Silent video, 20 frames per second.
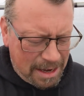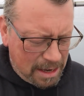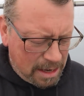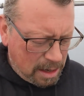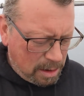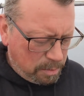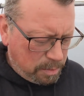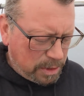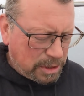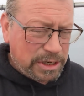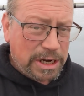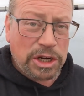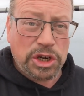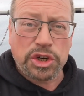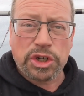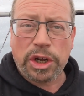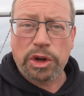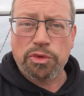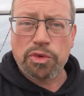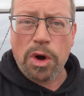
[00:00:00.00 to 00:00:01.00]
and
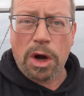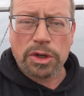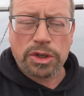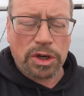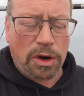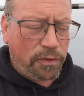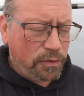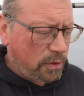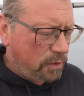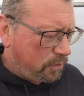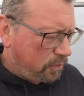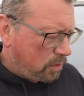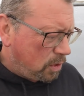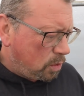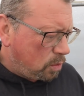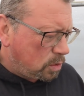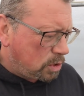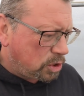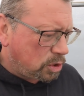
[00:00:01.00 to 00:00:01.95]
potentially rot off the fruit.